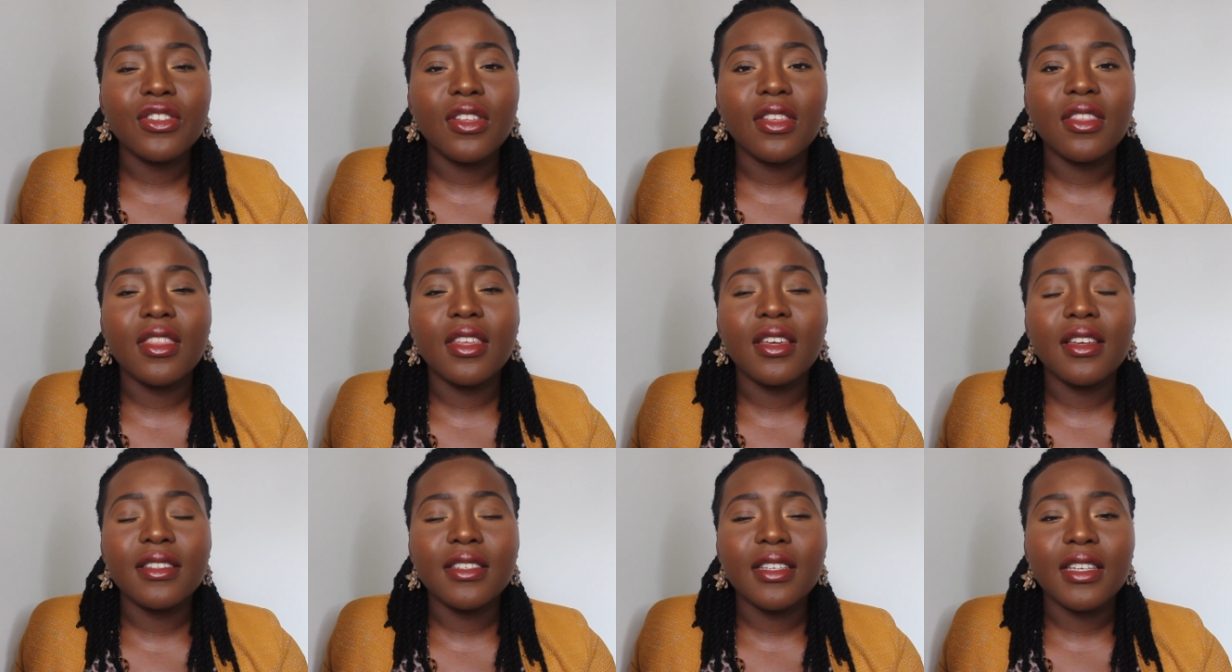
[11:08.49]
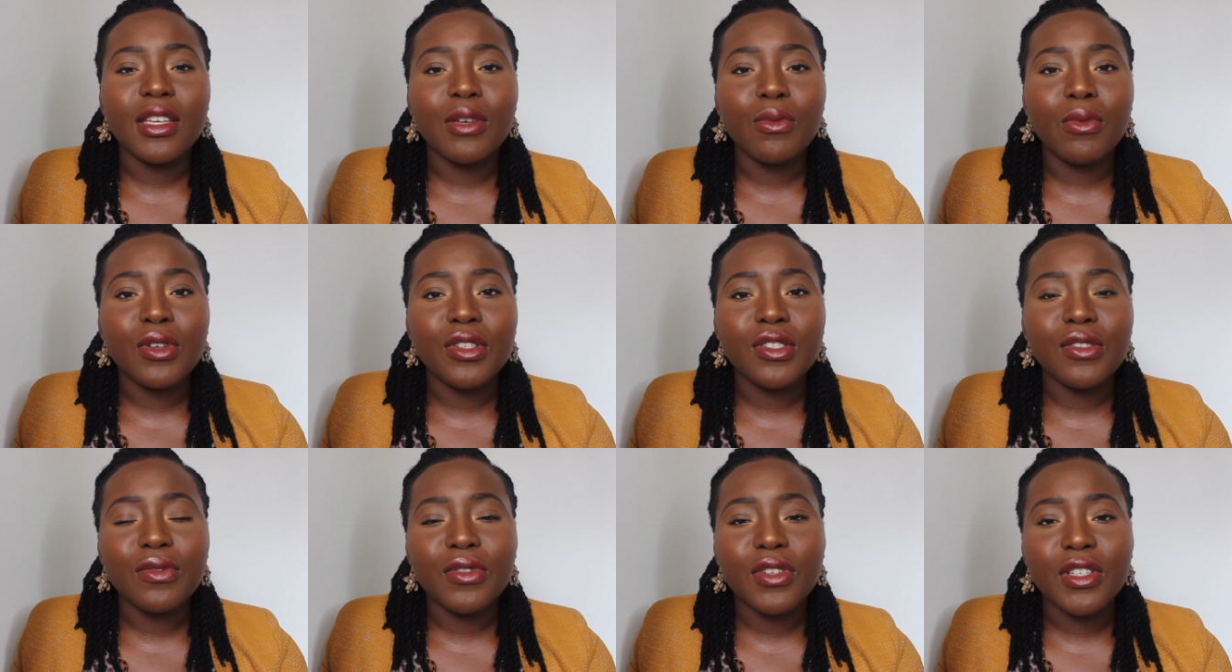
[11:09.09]
the things that he
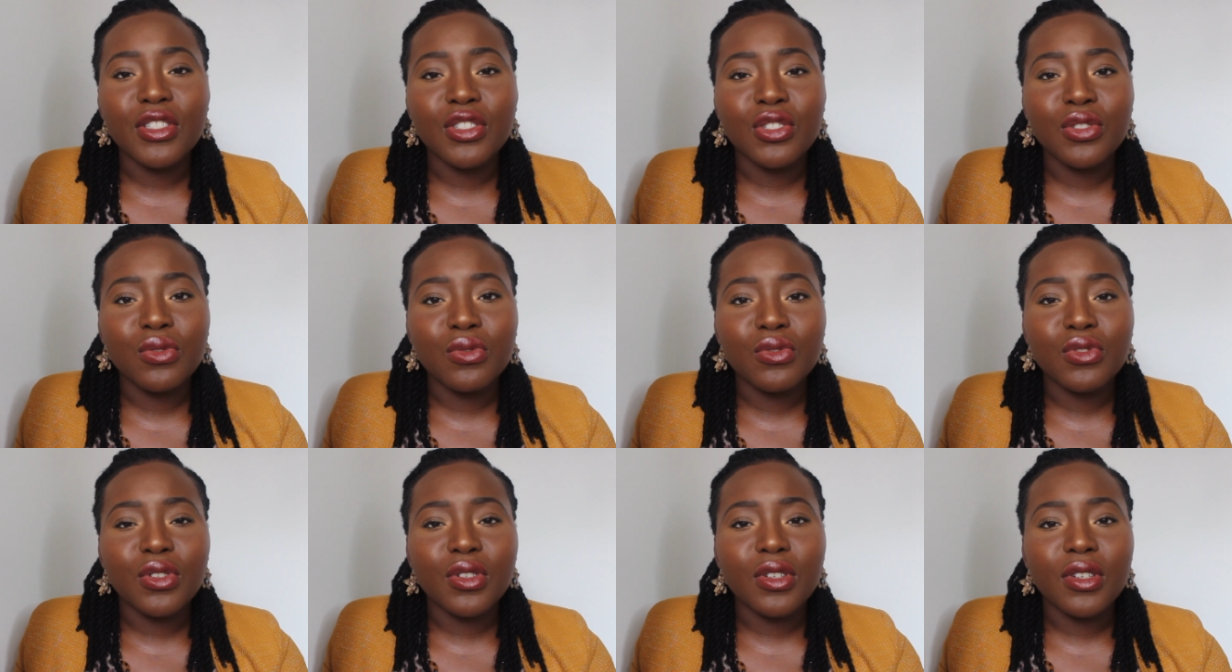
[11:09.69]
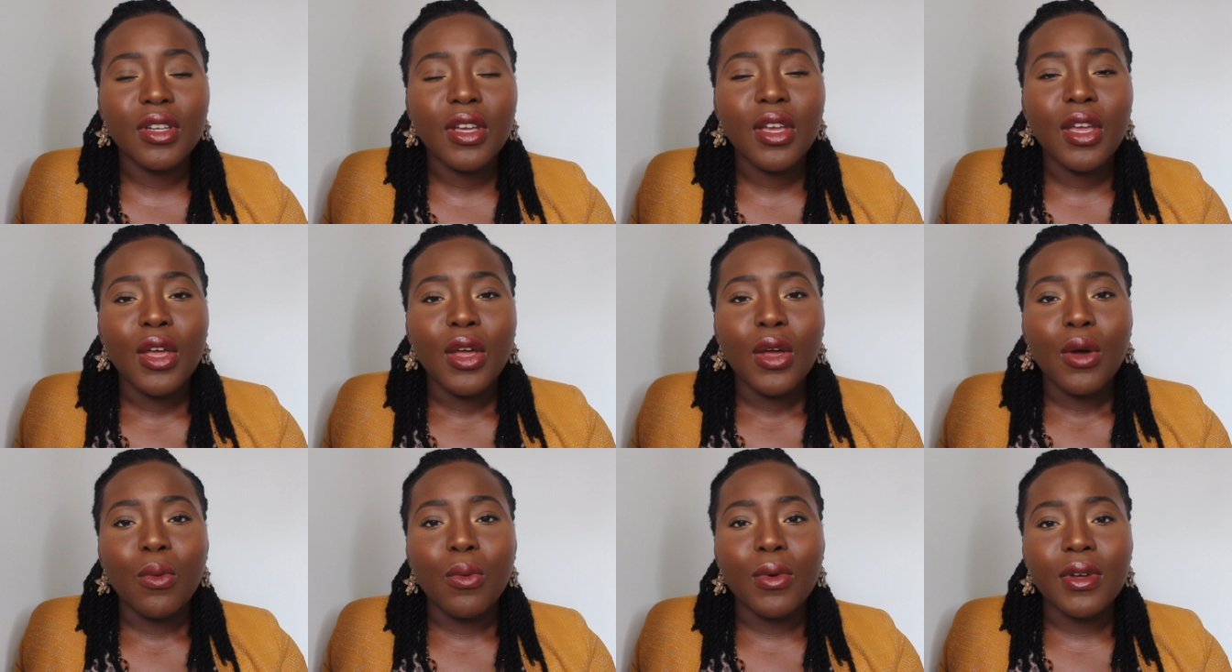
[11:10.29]
wants for his children
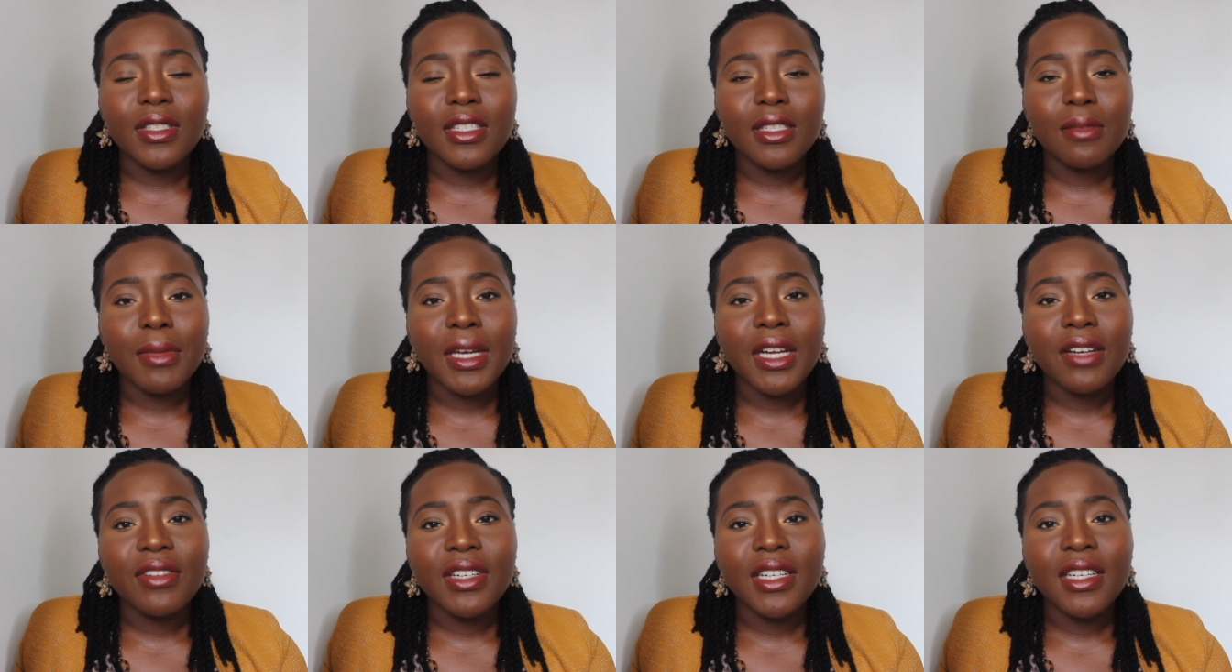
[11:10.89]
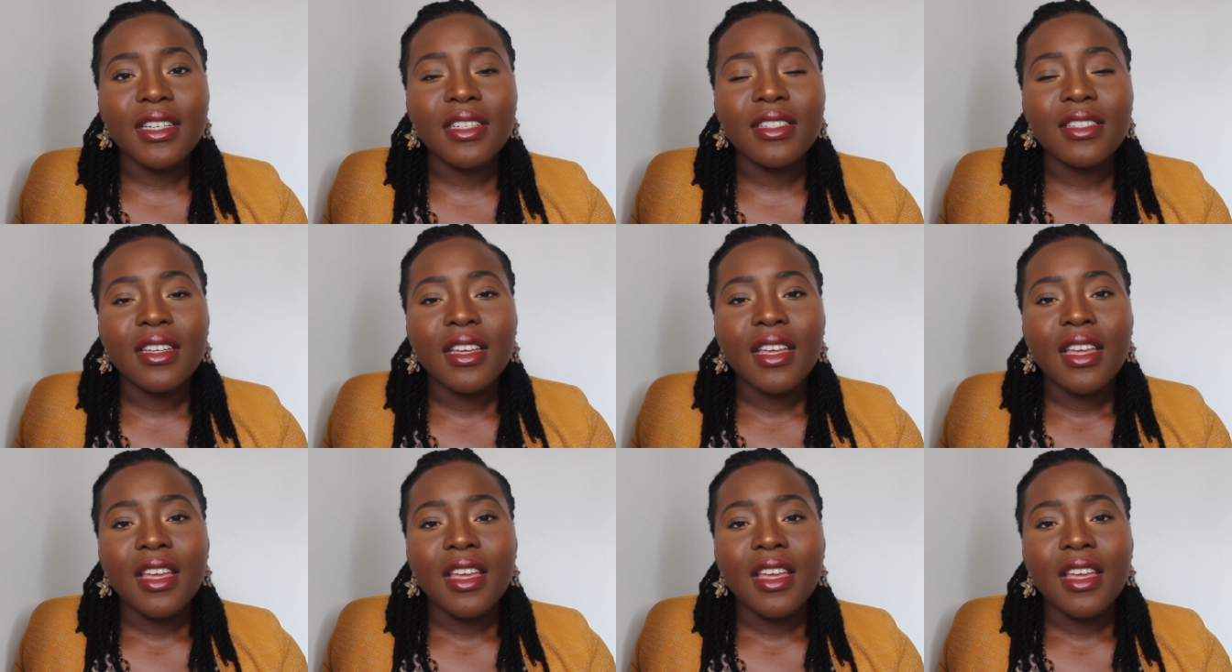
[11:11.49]
once married,